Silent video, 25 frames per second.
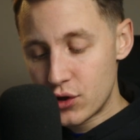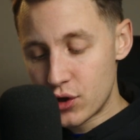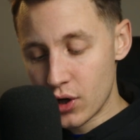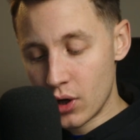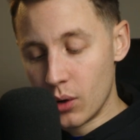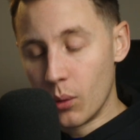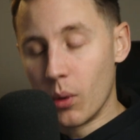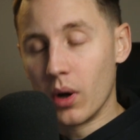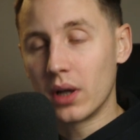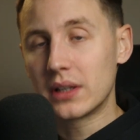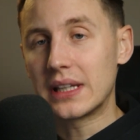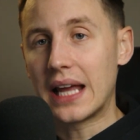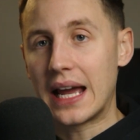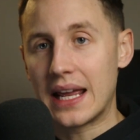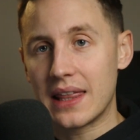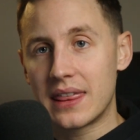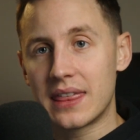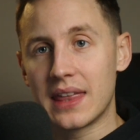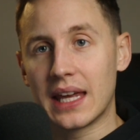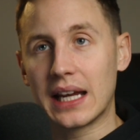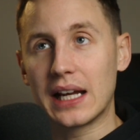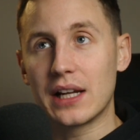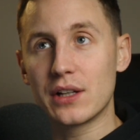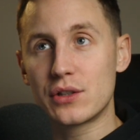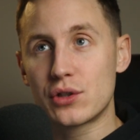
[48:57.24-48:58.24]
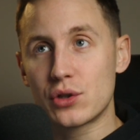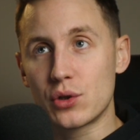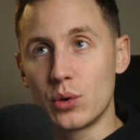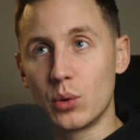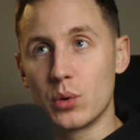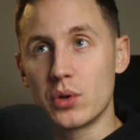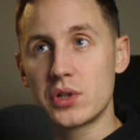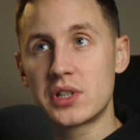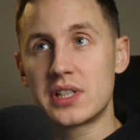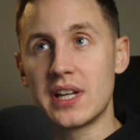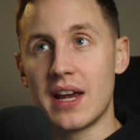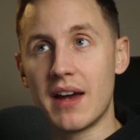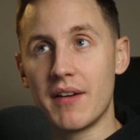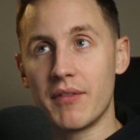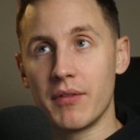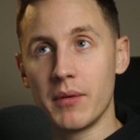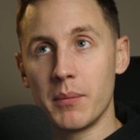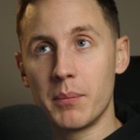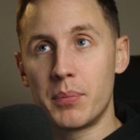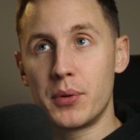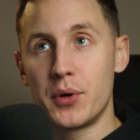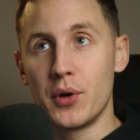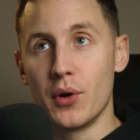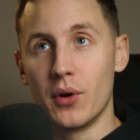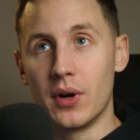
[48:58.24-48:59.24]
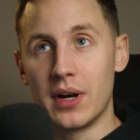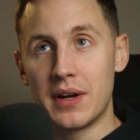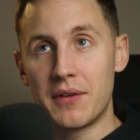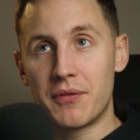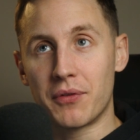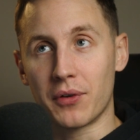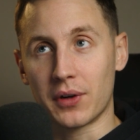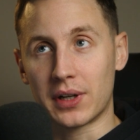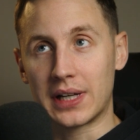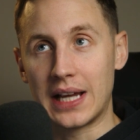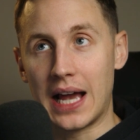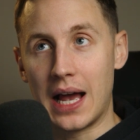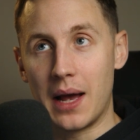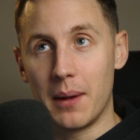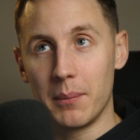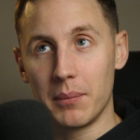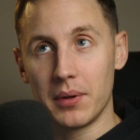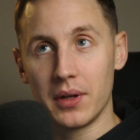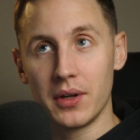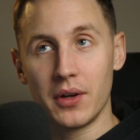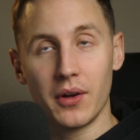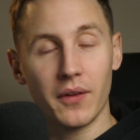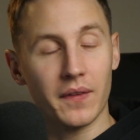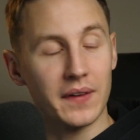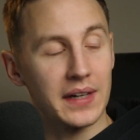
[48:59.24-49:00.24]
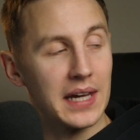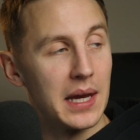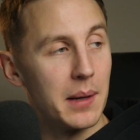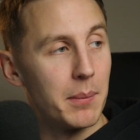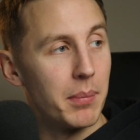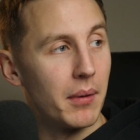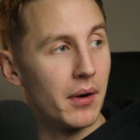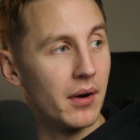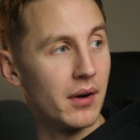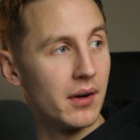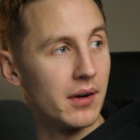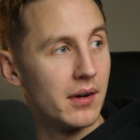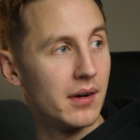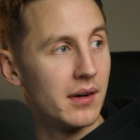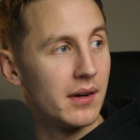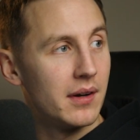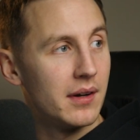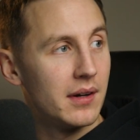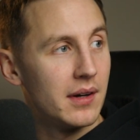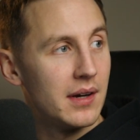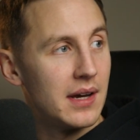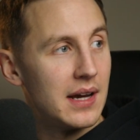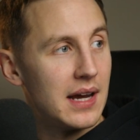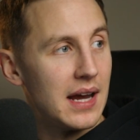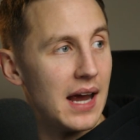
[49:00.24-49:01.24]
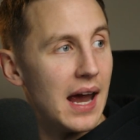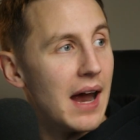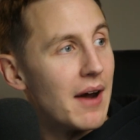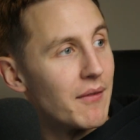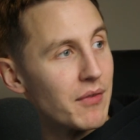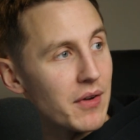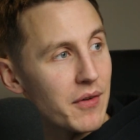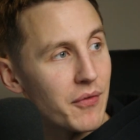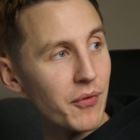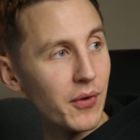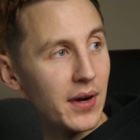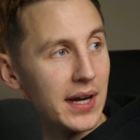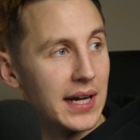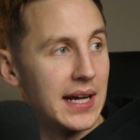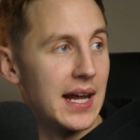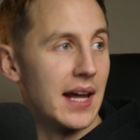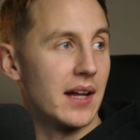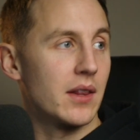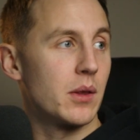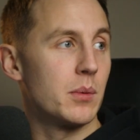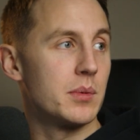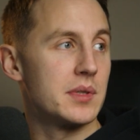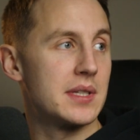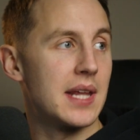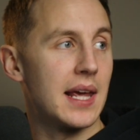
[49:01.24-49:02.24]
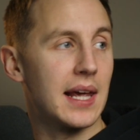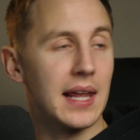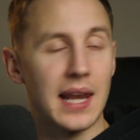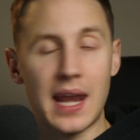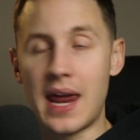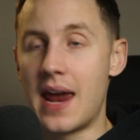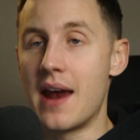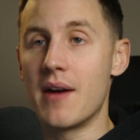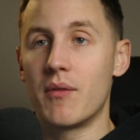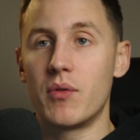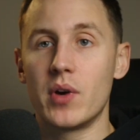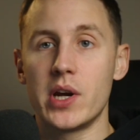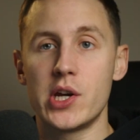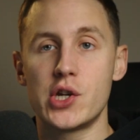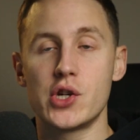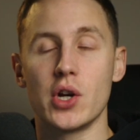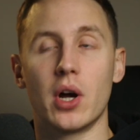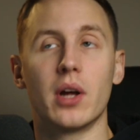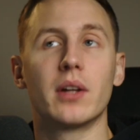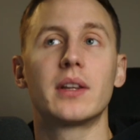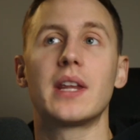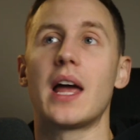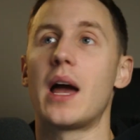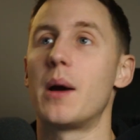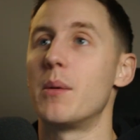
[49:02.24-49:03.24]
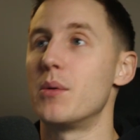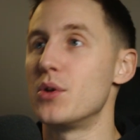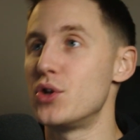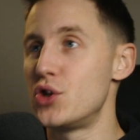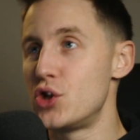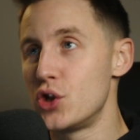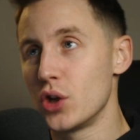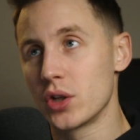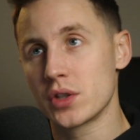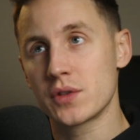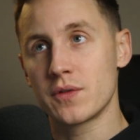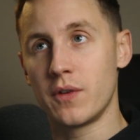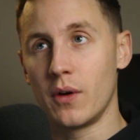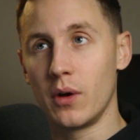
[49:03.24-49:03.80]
Do you know what? I think I'd score 7 purely for gambling on the keeper. Every free kick that was taken, every shot, I would just